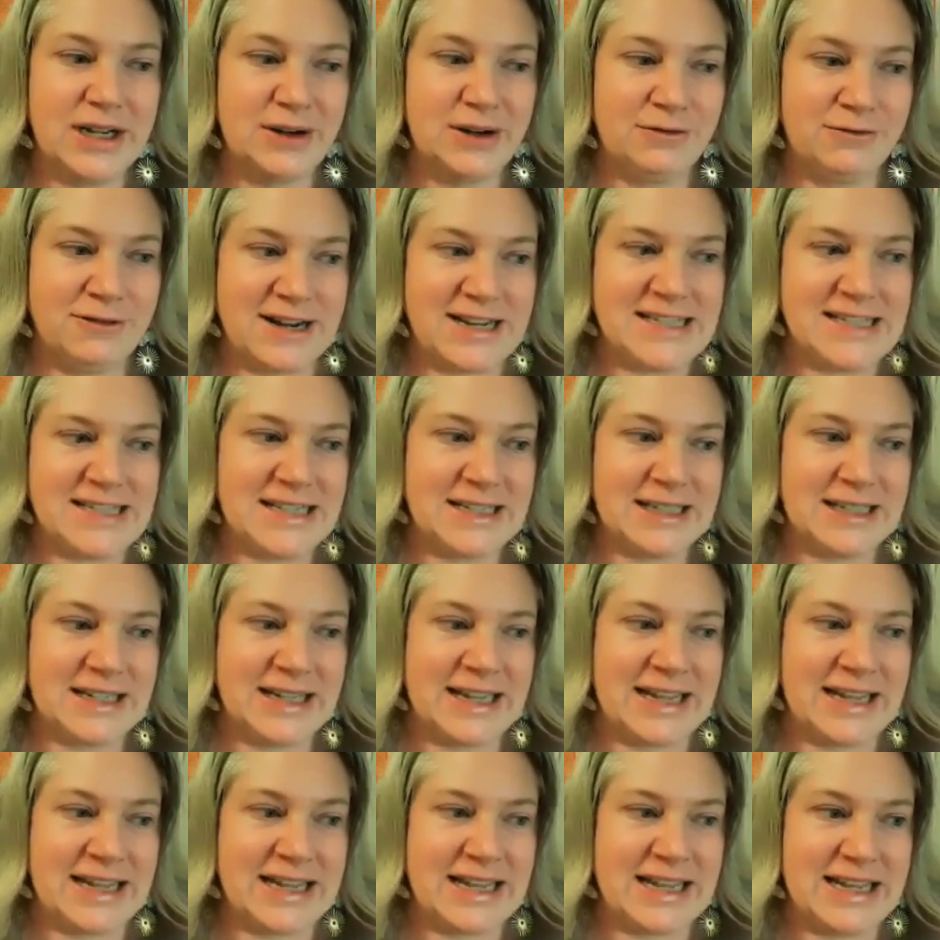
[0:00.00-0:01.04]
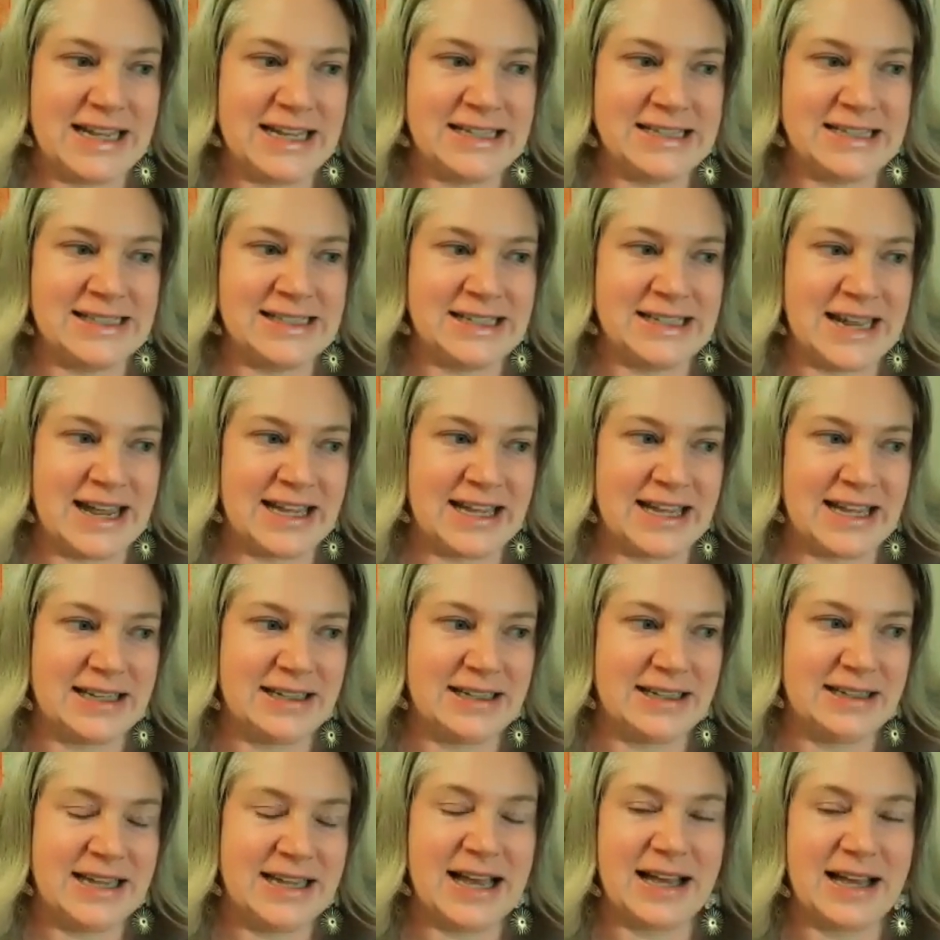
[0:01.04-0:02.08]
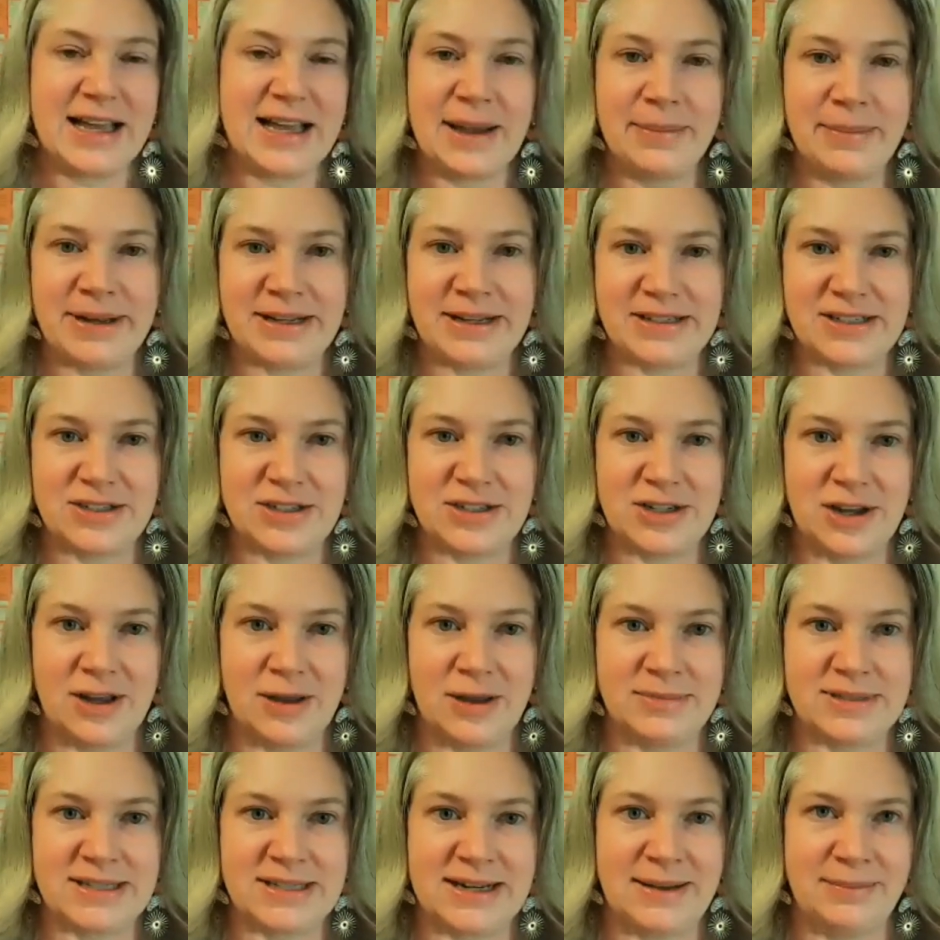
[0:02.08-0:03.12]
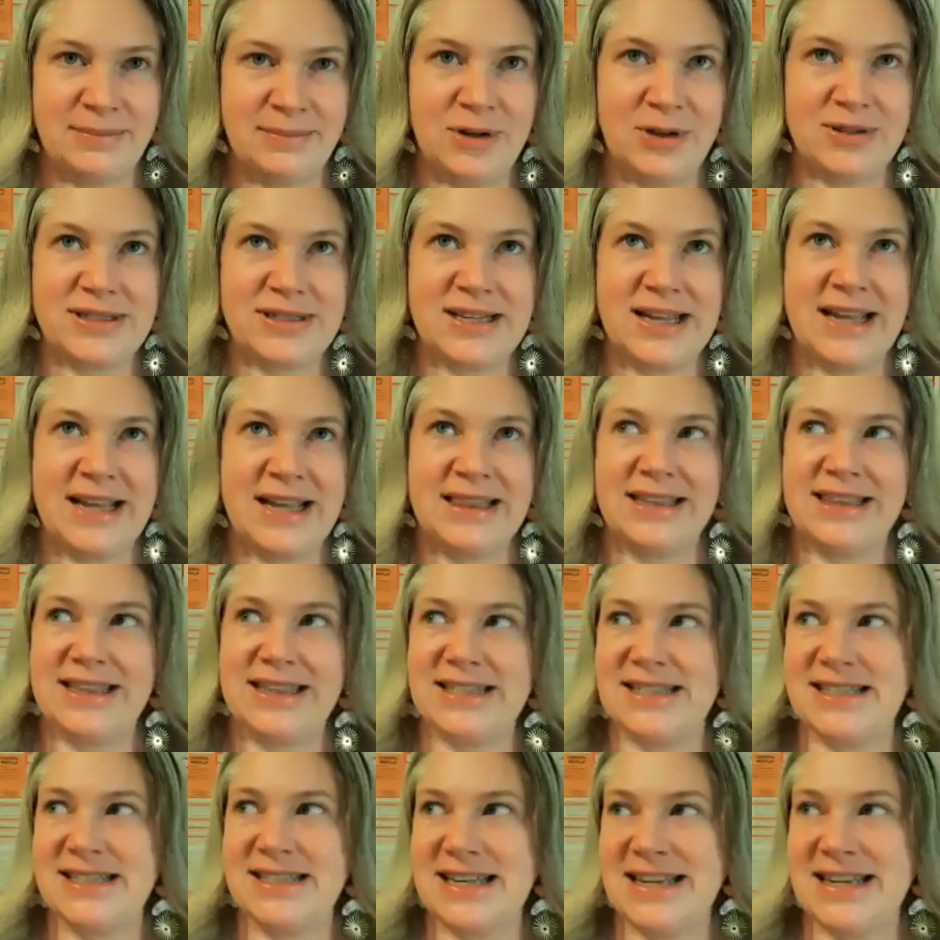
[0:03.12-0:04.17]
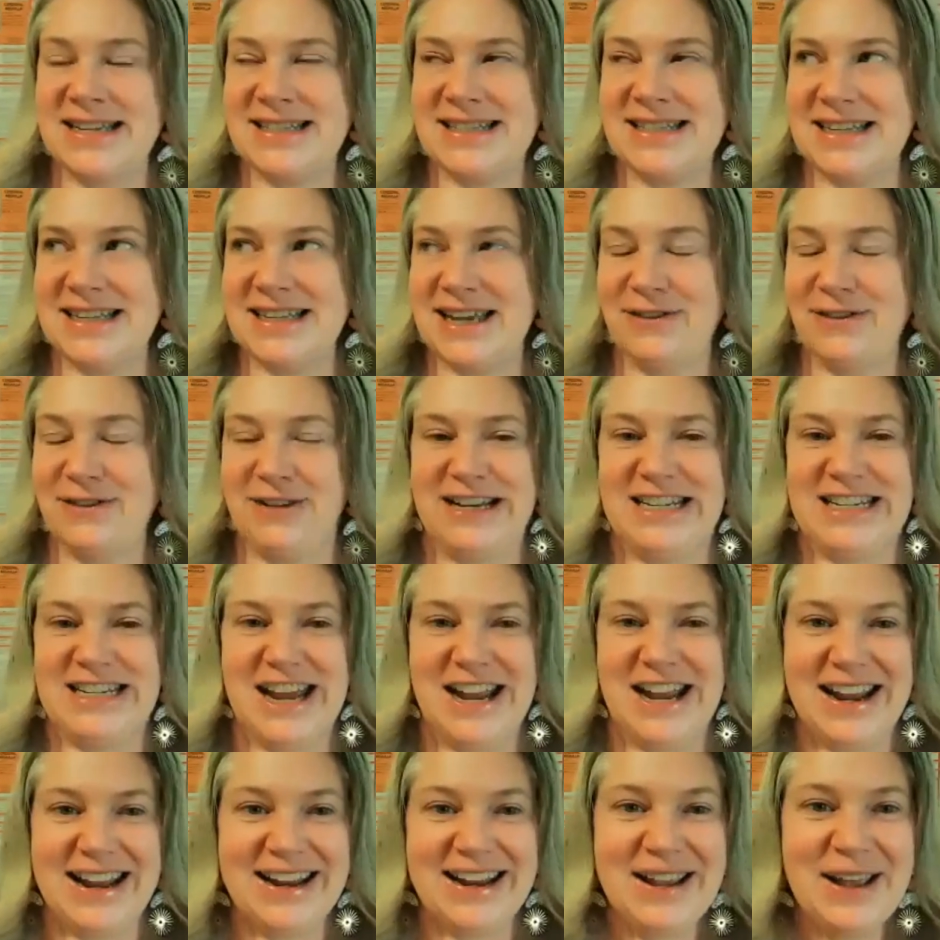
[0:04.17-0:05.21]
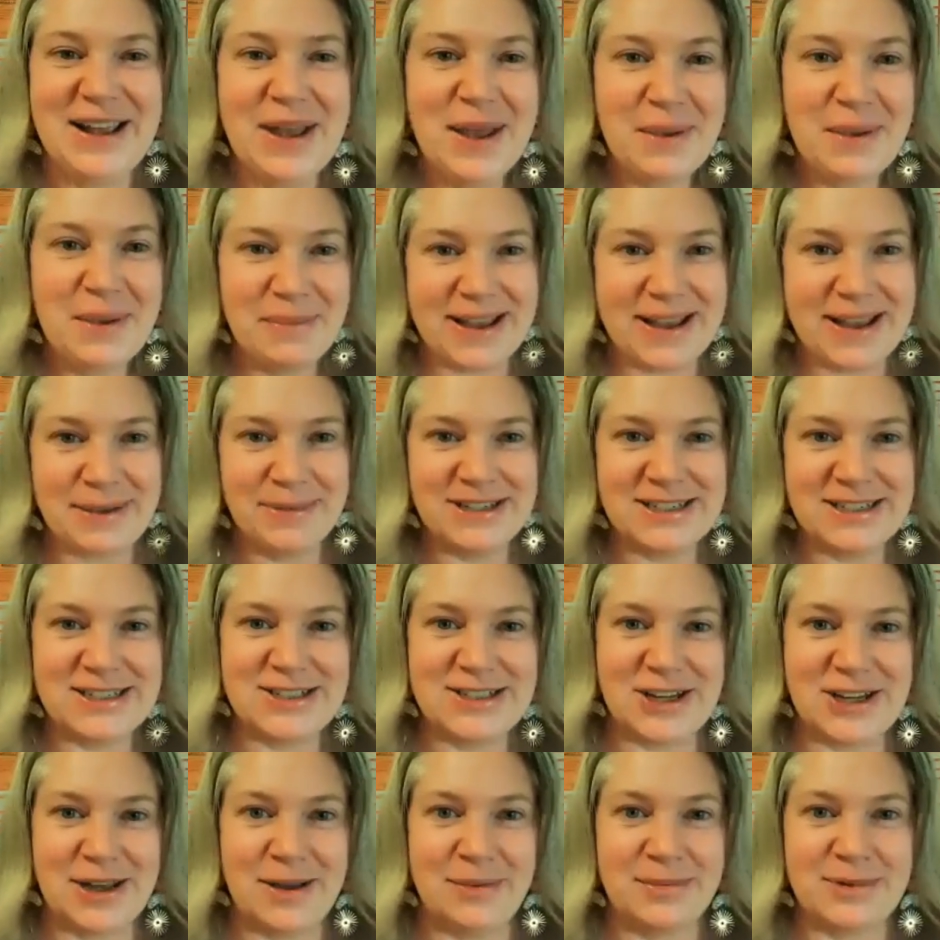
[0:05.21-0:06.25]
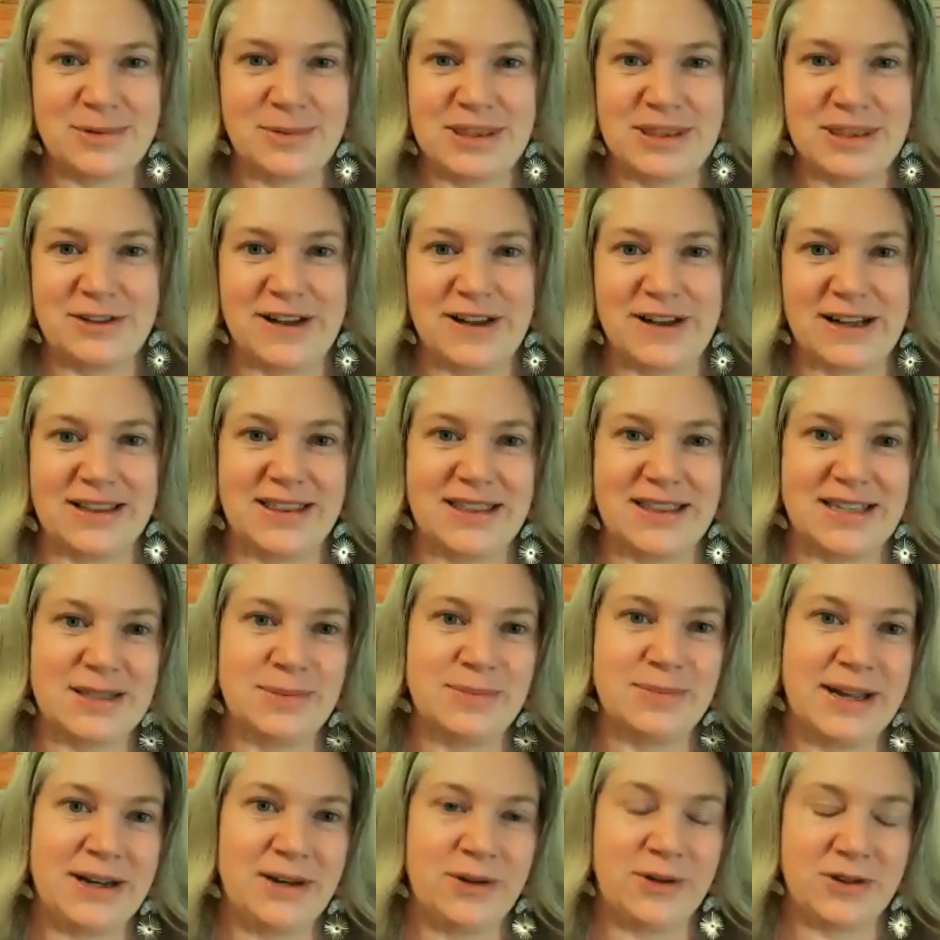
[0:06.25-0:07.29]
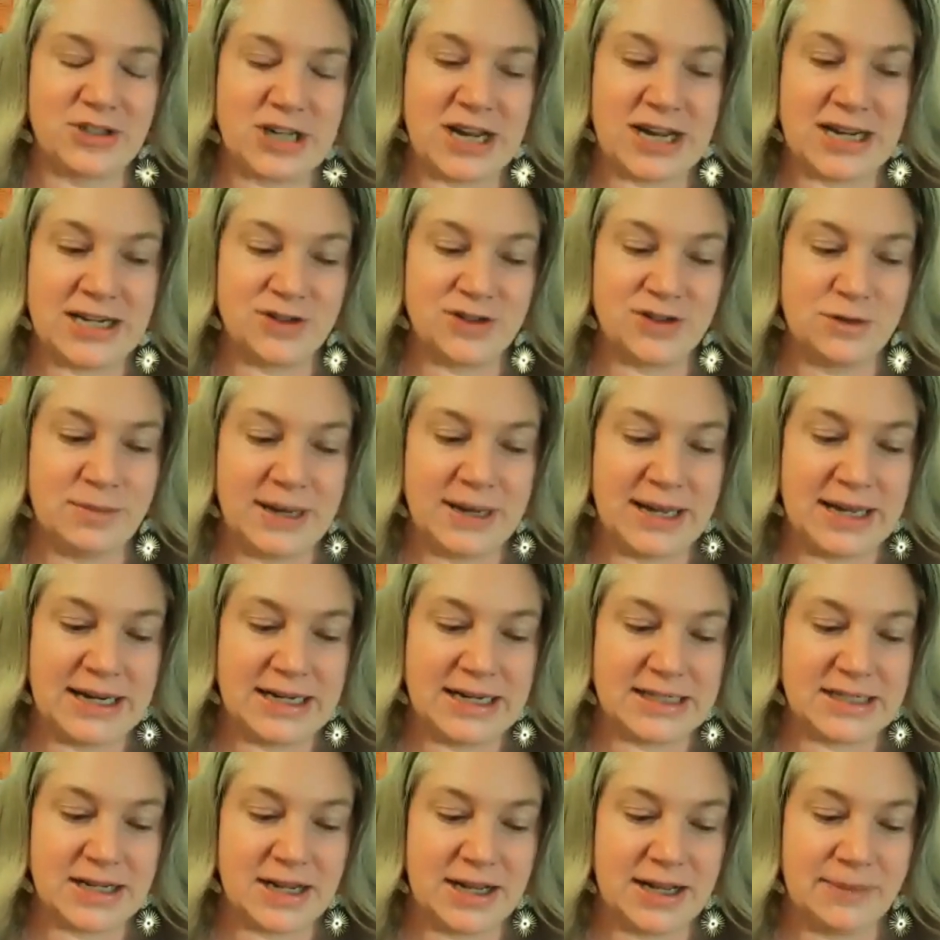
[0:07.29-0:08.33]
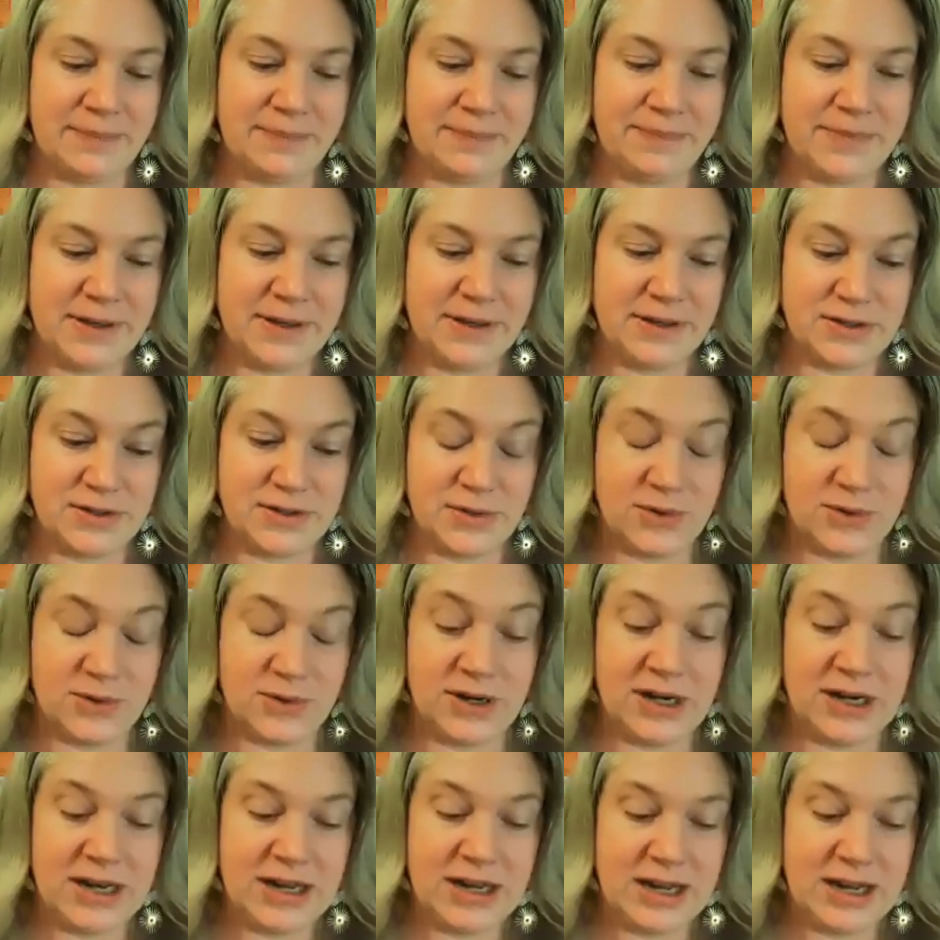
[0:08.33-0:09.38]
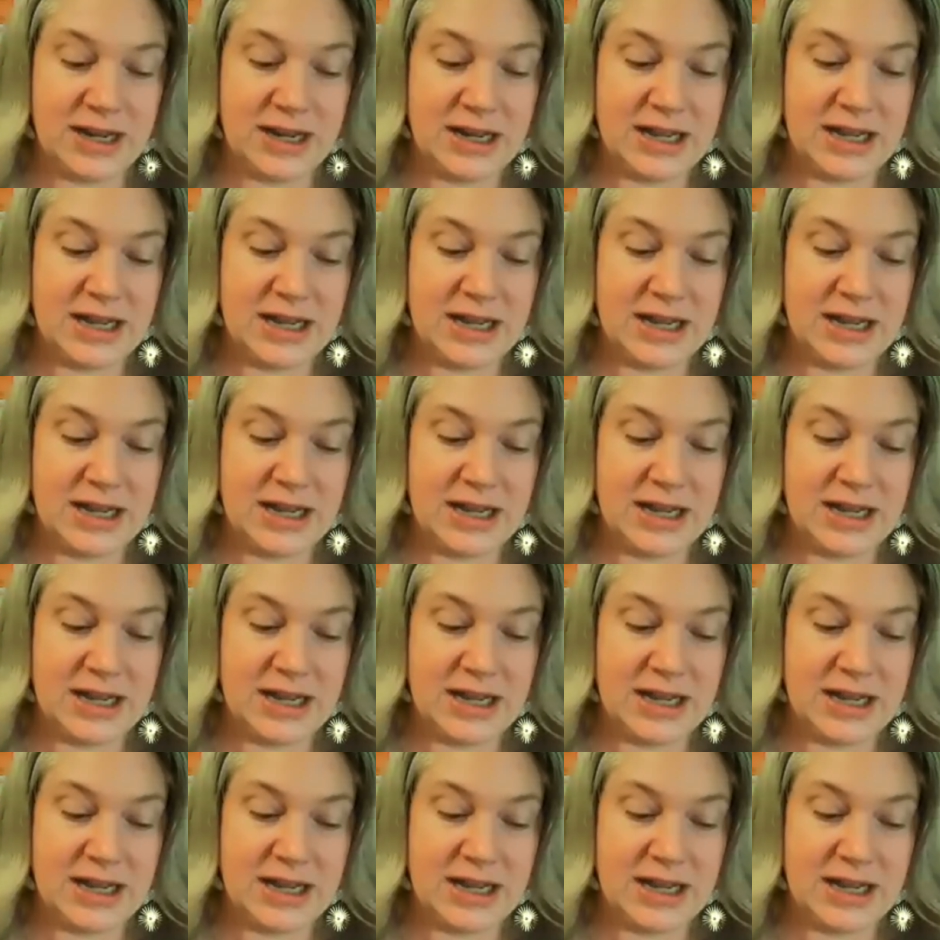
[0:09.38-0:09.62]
recently is like, yeah, coming to terms, and I'm not saying that this is easy every day, but coming to terms with the fact that this might not change for me anytime soon,